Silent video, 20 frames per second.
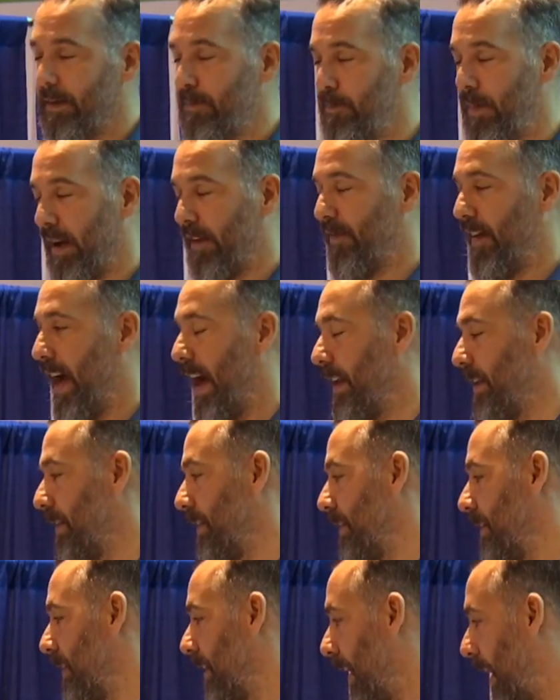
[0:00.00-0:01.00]
big fan.
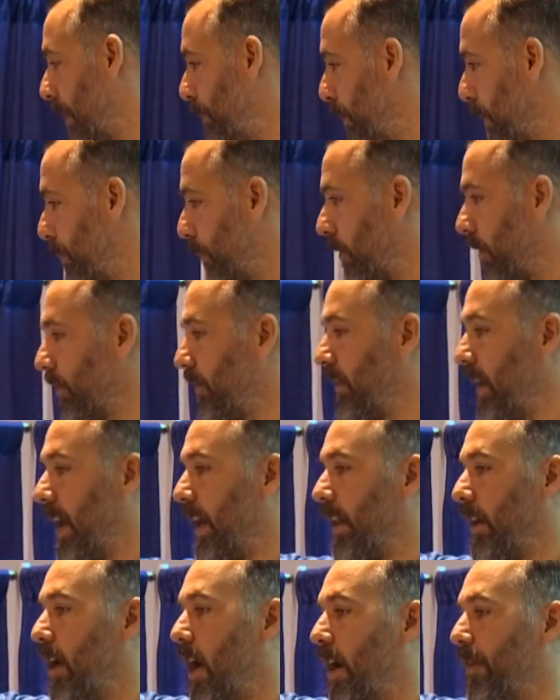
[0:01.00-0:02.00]
And people are
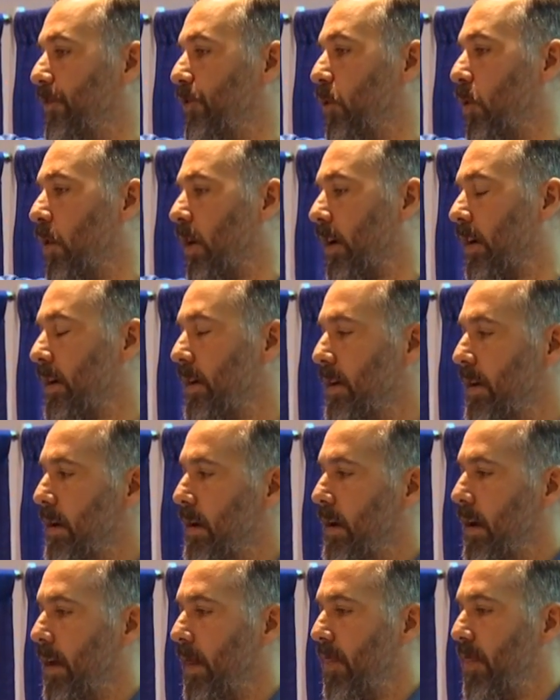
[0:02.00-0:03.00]
sailing offshore.
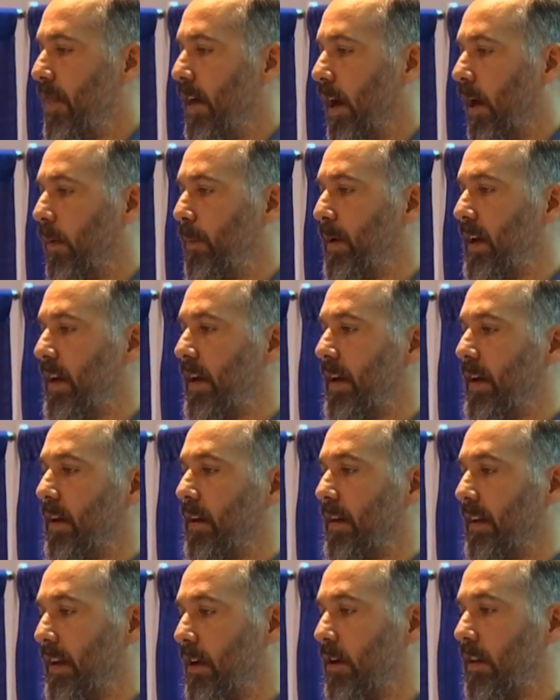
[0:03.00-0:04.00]
They'll be
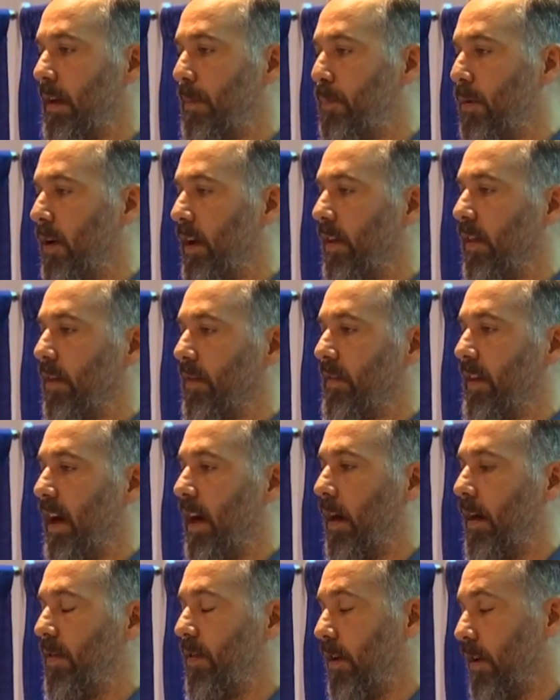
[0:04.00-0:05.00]
literally putting
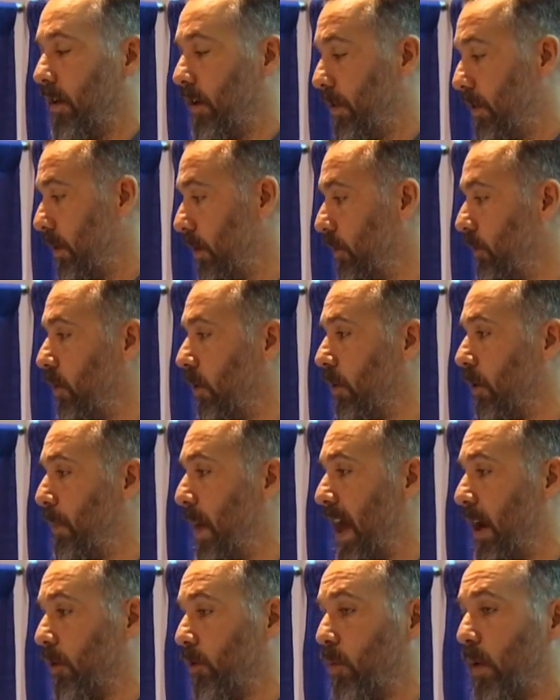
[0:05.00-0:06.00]
their solar
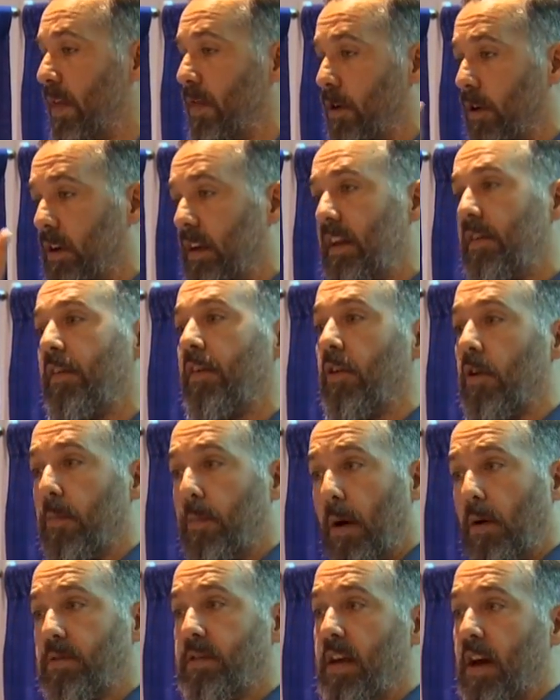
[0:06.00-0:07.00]
panels when they're leaving their
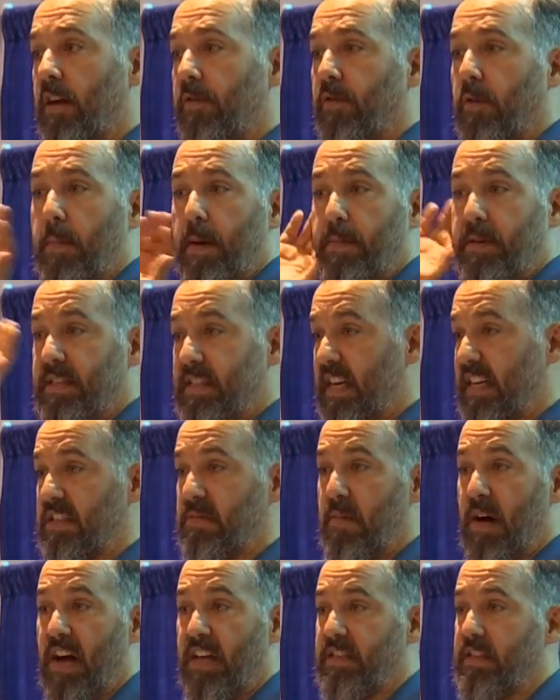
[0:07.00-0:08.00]
boat there for maybe
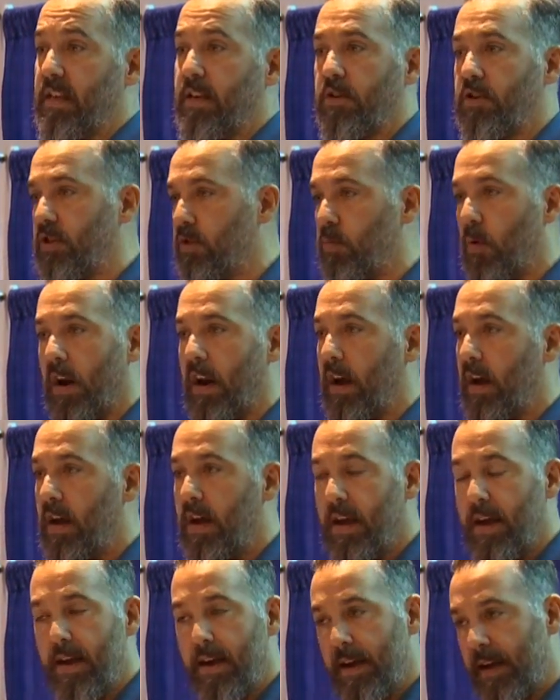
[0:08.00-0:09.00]
6 months and they just want to
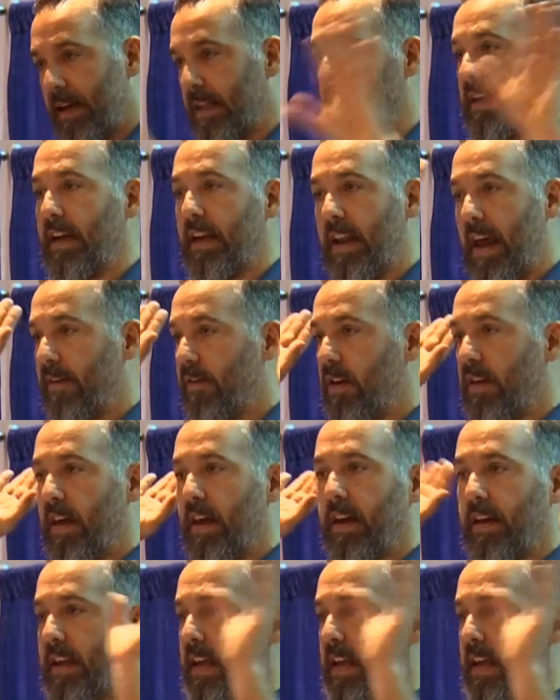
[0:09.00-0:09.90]
clean everything,